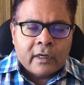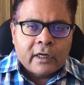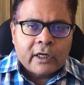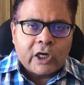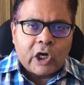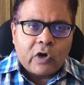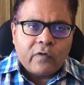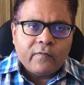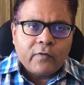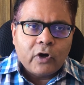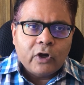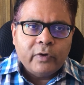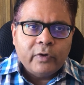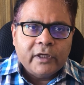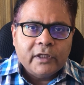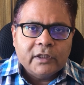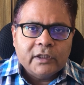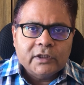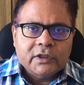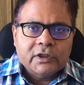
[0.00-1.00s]
Now,
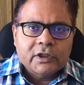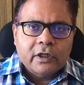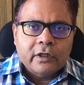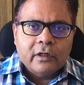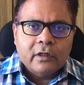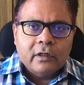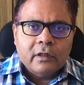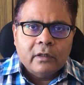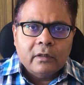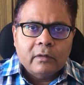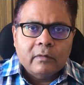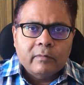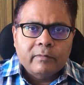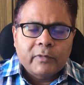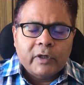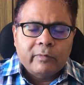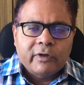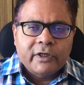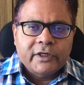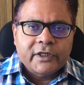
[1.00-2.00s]
following this journal
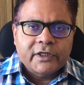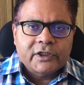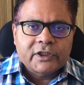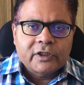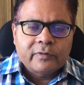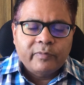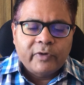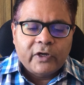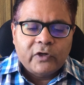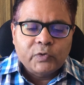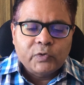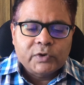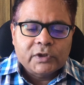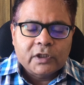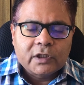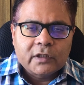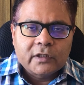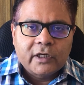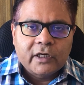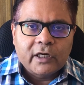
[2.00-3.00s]
publication
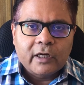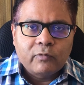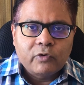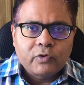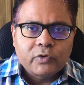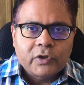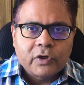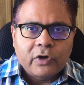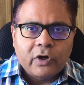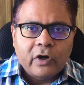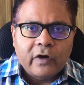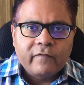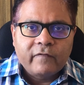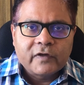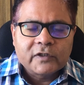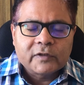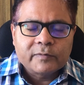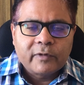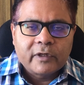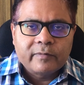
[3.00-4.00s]
perusal, they come to the
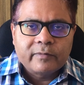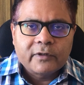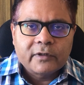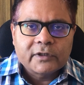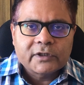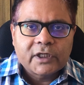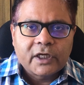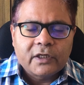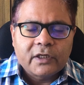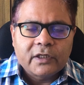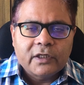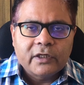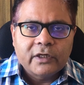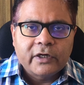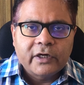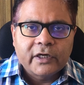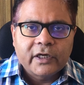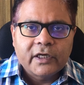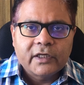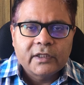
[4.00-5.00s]
conference papers. And here
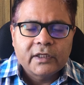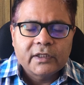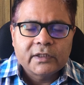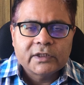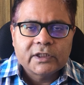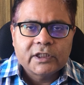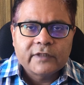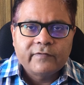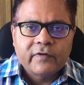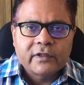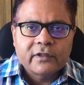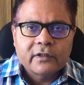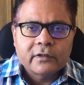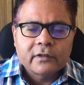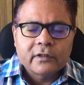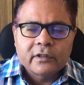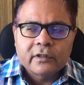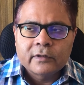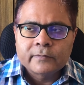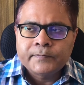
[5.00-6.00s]
again, they see whether
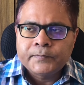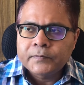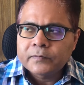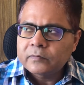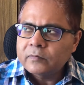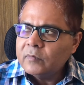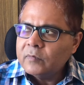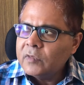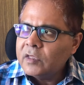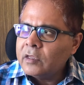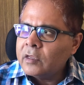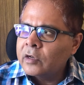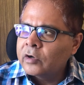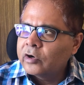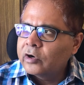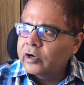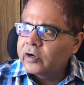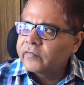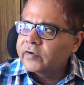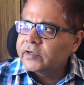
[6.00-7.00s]
the
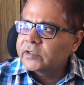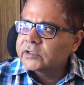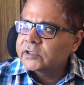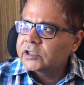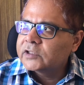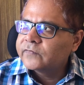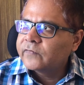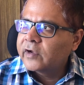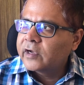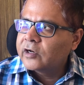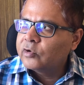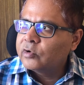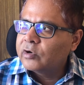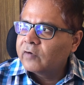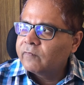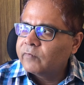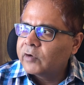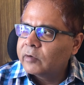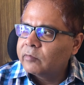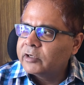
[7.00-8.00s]
conferences where you
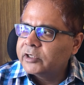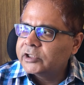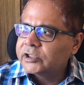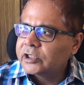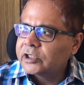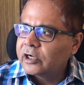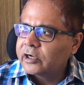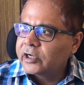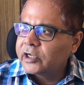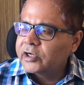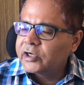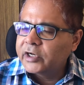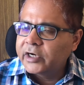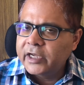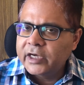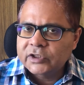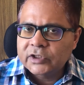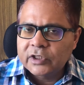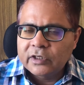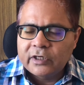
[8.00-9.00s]
have published are
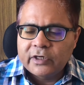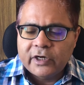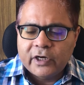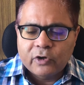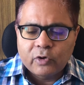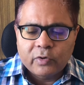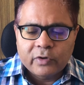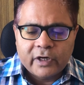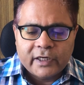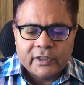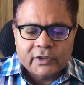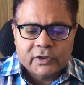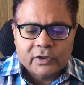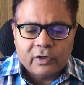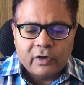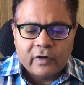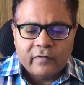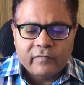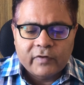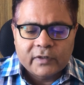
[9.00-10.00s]
internationally recognized
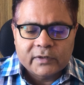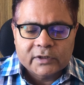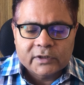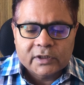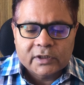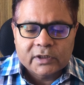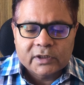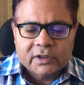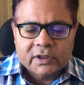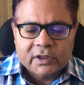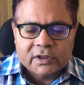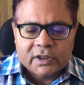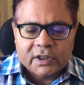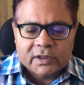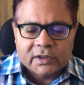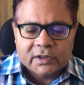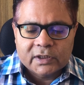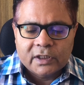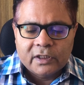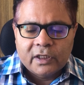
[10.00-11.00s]
conferences, such
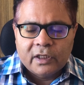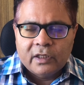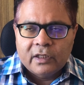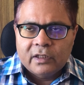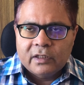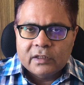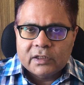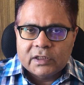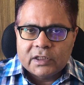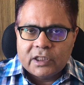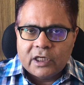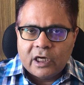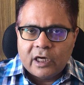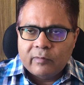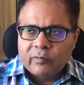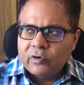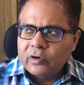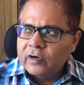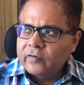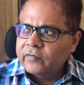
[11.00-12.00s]
as
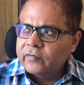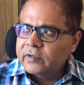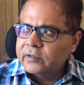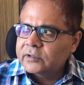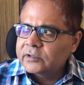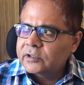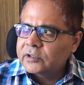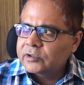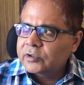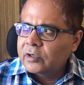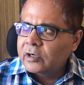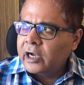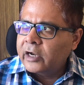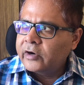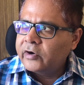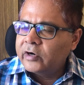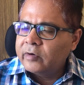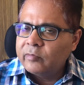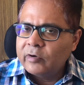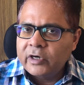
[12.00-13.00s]
CIAM conferences or
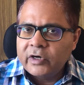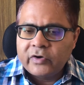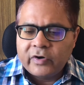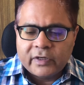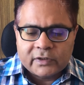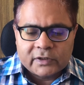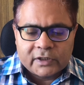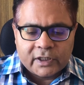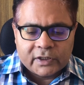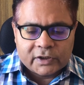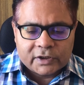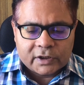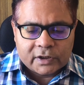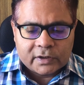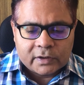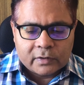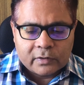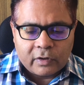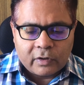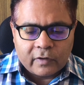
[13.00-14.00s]
IEEE
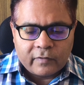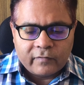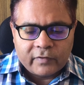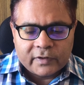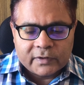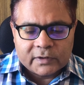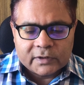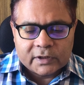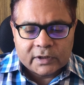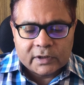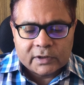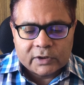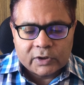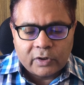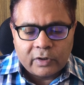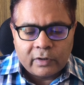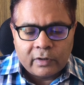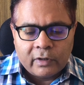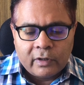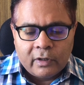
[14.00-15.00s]
transaction conferences
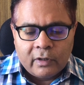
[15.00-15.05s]
or